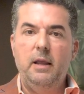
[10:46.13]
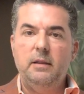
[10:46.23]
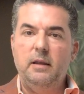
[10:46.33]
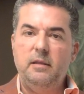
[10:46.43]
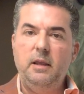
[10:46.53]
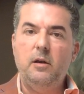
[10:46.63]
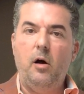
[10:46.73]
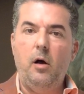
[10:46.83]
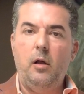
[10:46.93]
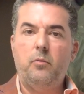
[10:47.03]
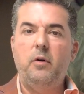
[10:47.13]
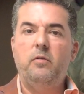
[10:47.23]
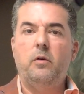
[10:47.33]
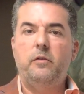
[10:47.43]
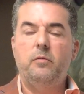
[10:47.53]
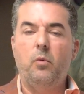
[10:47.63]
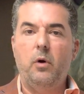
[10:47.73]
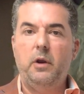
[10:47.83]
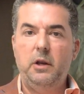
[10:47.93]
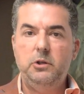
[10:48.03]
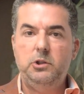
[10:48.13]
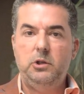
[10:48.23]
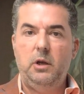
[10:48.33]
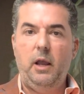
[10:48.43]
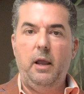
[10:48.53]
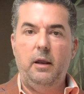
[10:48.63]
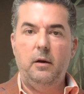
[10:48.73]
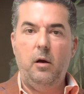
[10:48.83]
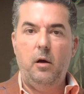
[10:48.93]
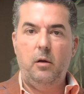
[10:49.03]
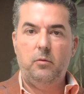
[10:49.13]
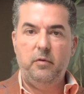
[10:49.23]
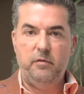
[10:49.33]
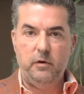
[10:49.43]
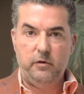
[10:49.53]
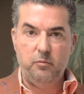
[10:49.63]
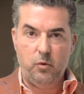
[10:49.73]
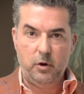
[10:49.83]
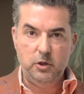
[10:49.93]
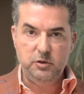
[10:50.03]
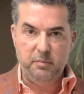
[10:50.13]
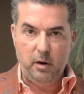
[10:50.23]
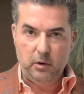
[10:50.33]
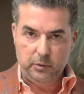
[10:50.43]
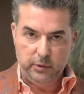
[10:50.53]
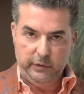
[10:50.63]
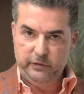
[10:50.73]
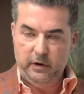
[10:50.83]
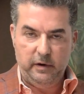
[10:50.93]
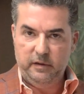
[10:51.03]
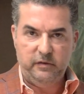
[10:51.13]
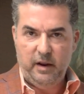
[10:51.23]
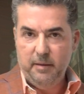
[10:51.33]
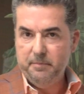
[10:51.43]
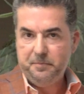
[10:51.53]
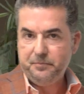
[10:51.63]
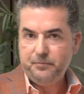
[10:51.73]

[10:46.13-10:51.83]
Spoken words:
they think all reverse mortgage and all reverse mortgage borrowers are the same.